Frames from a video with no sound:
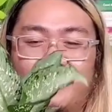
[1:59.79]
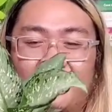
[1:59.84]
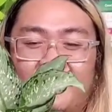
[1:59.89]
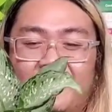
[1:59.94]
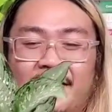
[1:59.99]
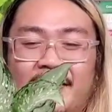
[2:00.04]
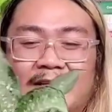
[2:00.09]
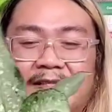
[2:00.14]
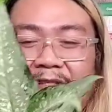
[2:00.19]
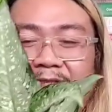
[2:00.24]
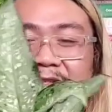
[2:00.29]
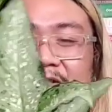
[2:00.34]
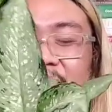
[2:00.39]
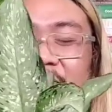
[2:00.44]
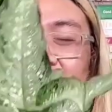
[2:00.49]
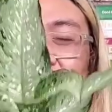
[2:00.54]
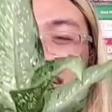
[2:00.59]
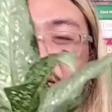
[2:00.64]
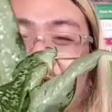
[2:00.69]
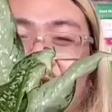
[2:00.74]
This is
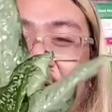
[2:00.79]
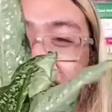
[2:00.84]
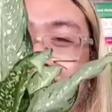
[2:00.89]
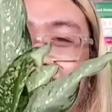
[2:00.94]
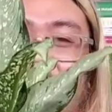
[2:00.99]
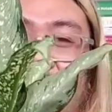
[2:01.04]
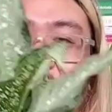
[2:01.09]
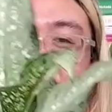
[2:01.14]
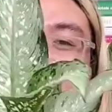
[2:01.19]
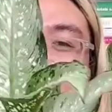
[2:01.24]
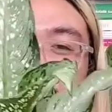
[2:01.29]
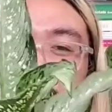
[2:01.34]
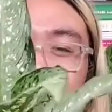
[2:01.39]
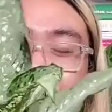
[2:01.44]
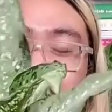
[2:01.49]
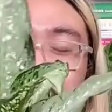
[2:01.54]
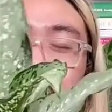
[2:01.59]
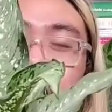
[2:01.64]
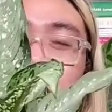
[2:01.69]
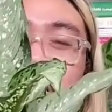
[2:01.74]
a really pretty
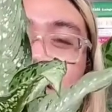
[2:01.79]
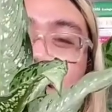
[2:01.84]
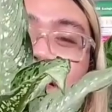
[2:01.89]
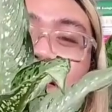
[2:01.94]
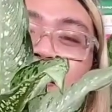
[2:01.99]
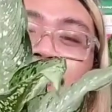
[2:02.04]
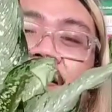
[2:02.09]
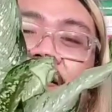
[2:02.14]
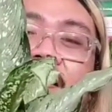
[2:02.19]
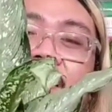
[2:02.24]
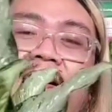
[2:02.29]
Deiffenbachia,